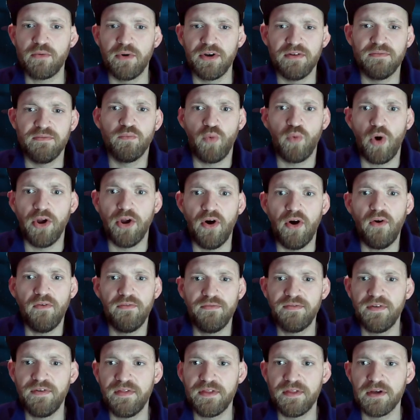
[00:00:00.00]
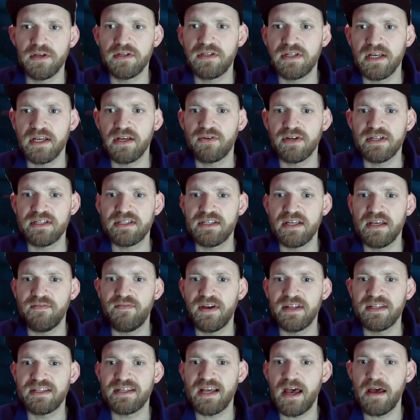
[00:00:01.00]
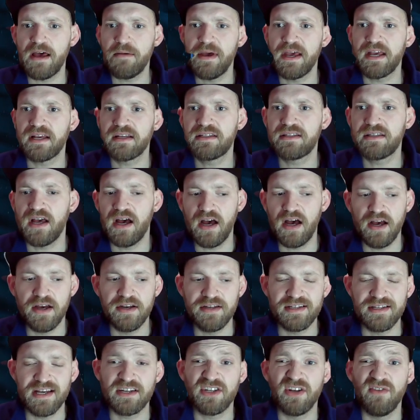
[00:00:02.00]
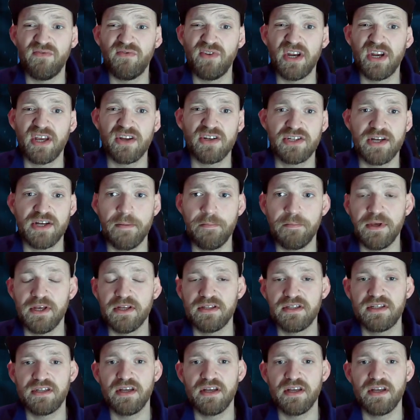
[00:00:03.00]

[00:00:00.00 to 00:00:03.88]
one of the decreased defense epics, and is actually a really good champion.